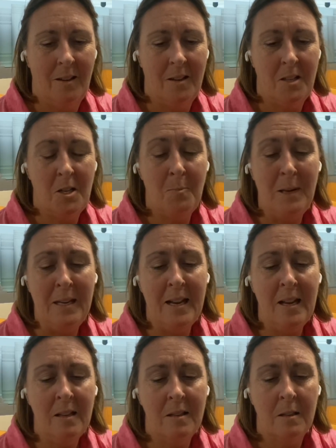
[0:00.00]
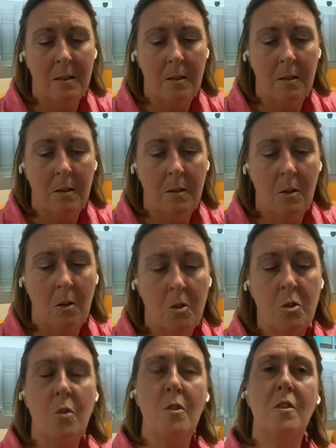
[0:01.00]
Shemina,
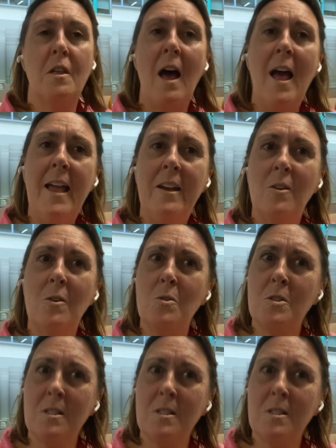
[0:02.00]
to thine own